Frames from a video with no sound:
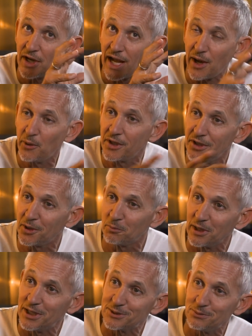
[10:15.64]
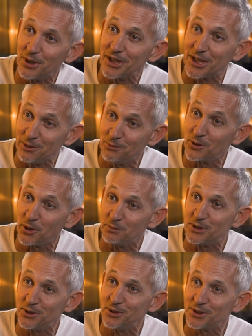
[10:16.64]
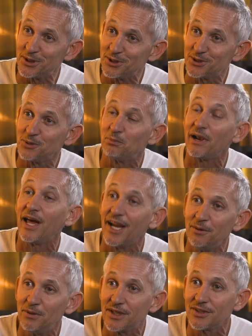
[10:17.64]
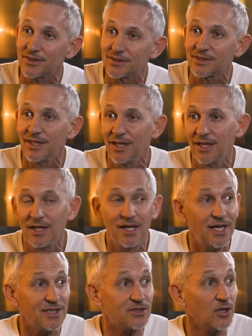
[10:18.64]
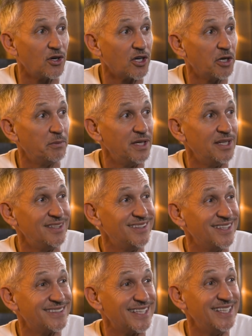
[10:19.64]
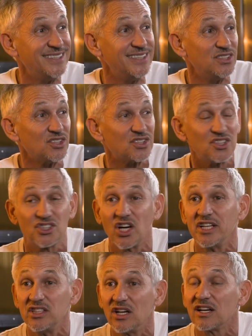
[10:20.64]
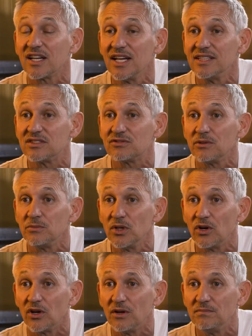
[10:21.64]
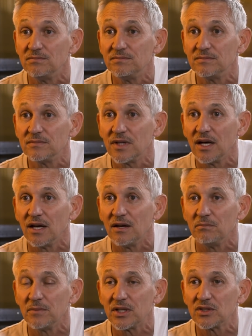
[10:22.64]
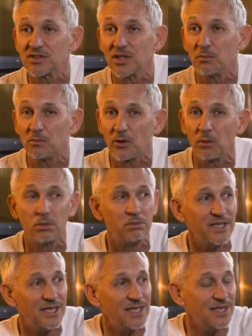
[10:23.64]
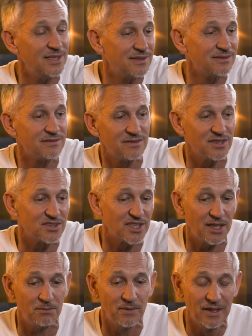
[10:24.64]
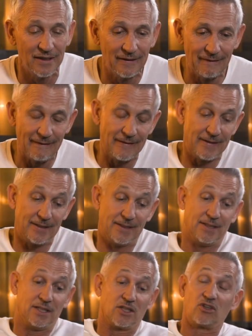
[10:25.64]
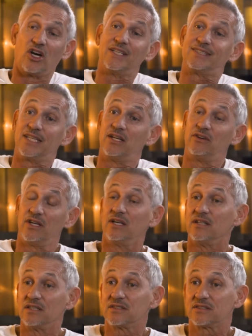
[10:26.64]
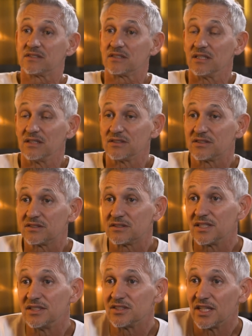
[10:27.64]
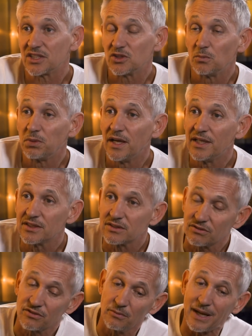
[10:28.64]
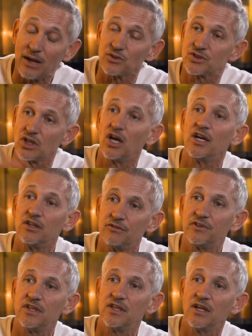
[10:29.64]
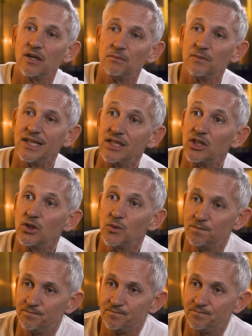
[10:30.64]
our young players might get more opportunities to play because it's not going to be as easy just to sign young kids from Europe mm. um, because they'll probably need the same criteria as as international players from outside of the um, EU.